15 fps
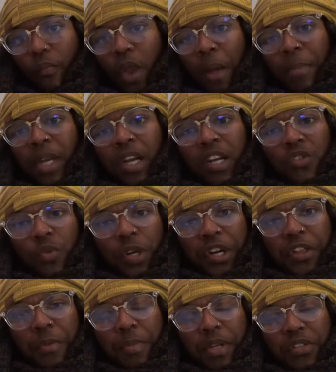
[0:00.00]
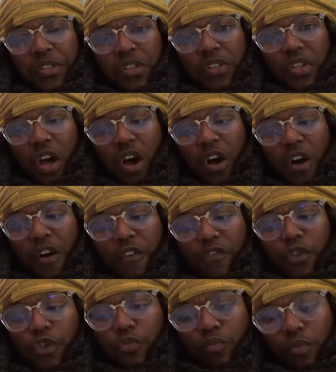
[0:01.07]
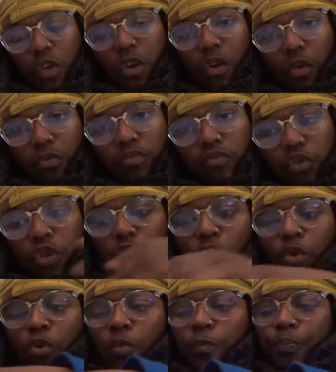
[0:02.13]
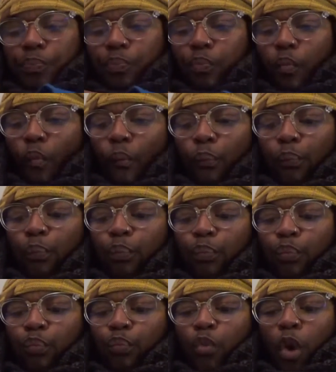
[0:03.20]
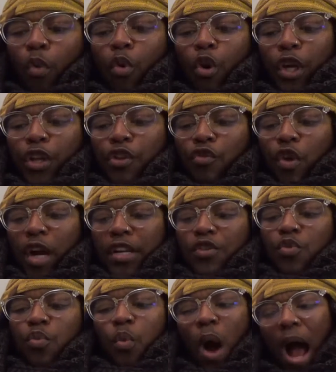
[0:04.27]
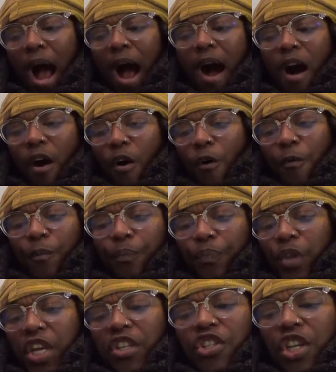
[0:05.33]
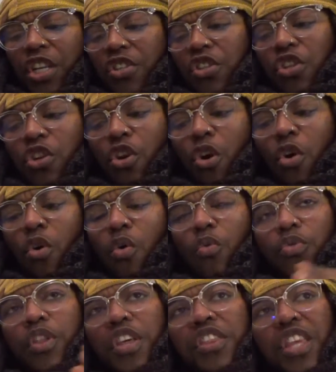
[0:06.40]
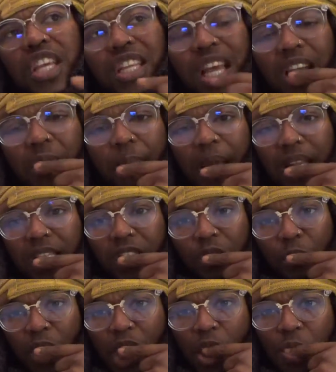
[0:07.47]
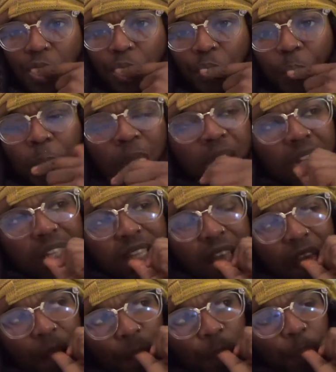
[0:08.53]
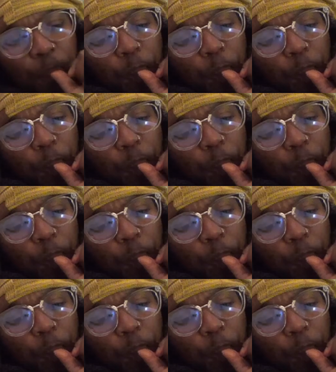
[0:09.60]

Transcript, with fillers: And because we're in the business of, you know, two, we'll eat the rest. Wow. It just, you know, the thing that amazes me is that